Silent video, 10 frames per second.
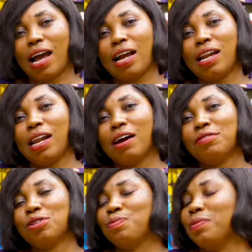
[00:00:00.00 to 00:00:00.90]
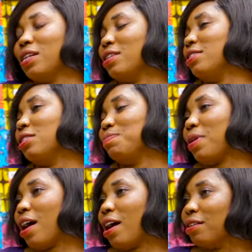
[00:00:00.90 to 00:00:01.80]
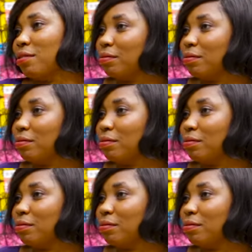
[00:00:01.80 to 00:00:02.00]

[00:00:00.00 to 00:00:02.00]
I love to play spa.